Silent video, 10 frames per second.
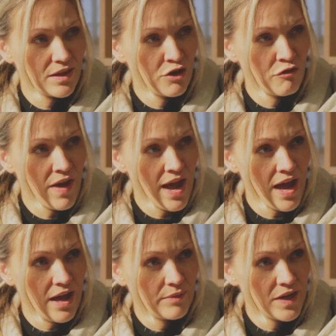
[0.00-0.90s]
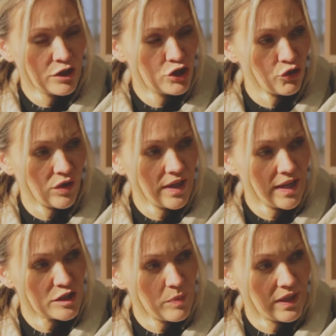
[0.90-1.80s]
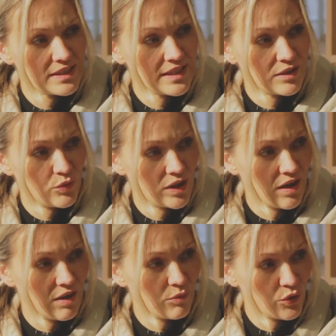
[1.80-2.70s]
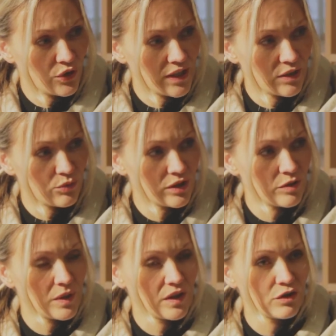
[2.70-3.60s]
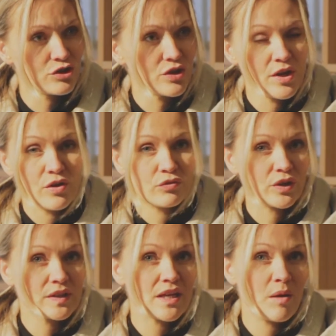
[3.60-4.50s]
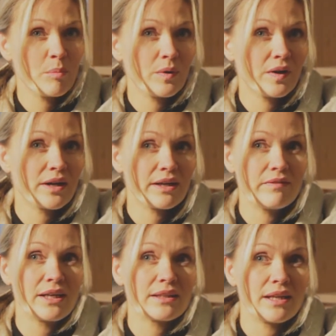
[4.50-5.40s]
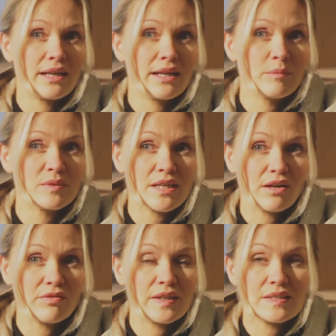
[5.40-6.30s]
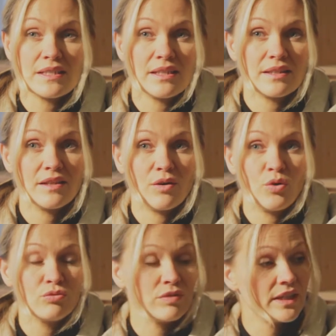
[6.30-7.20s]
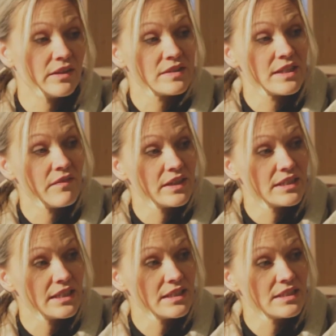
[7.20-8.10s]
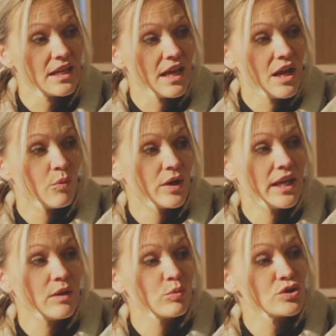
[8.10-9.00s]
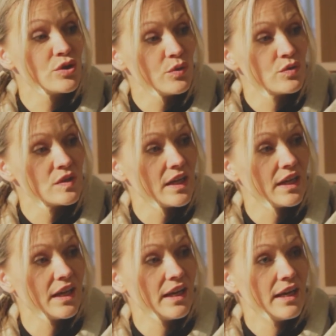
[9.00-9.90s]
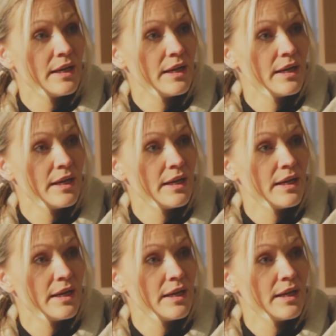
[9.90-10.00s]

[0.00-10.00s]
kind of natural aspects that we are working with, because, for example, Kari Virtanen himself, he said that already in the 70s, when he was using